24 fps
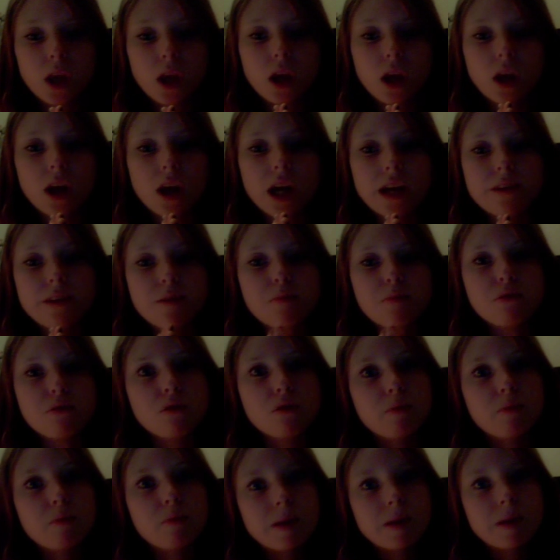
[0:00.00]
kind of a
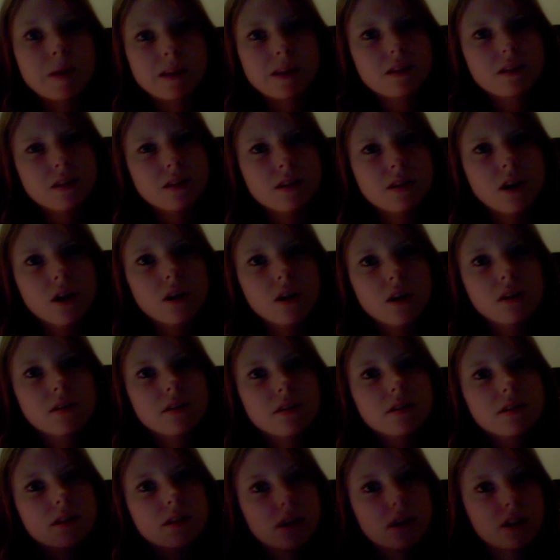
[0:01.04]
promise to start
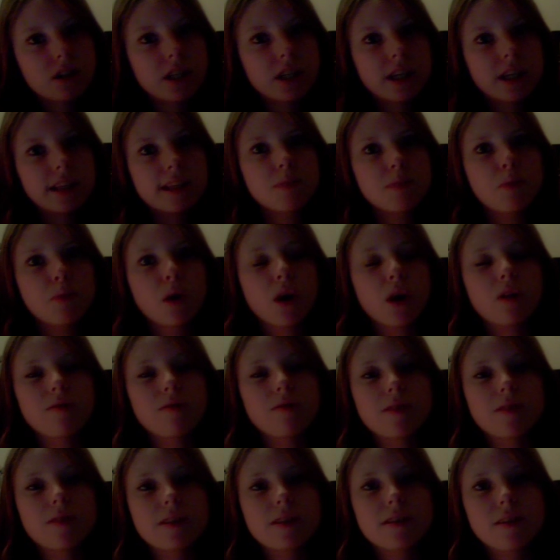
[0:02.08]
studying this
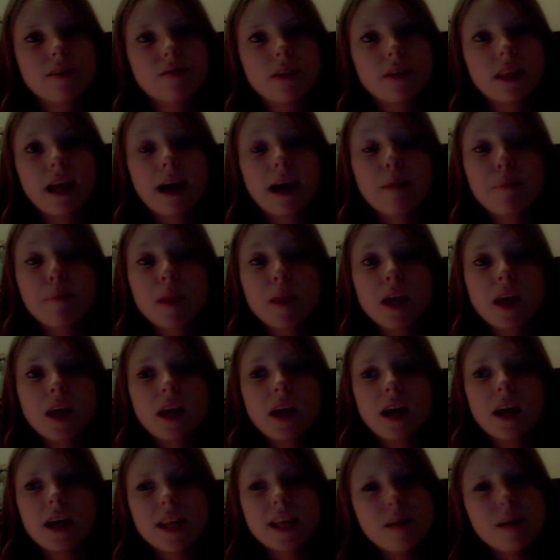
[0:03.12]
path and stuff like that.
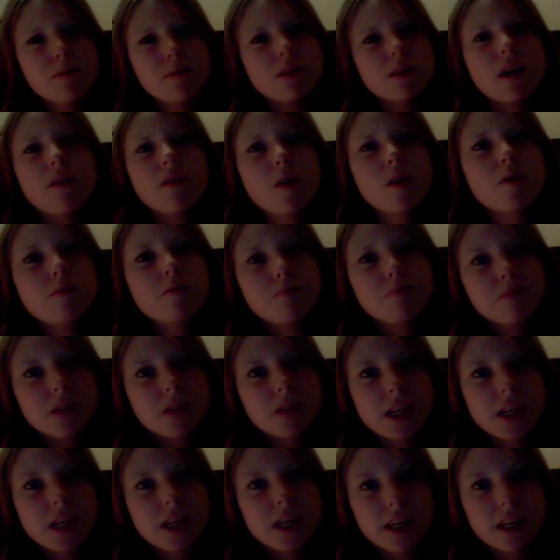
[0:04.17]
And that was our own
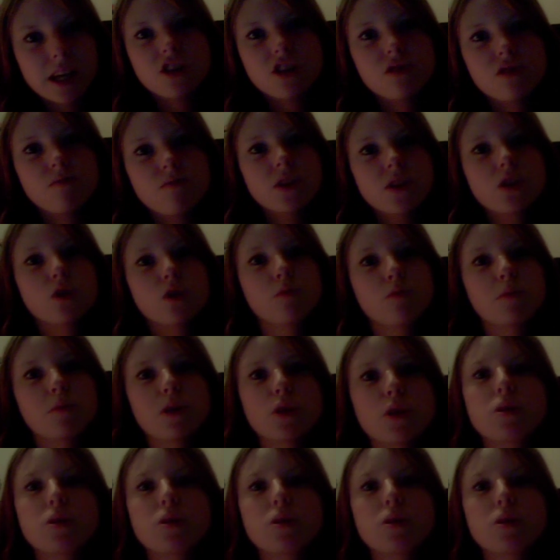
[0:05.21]
dedication ritual, because we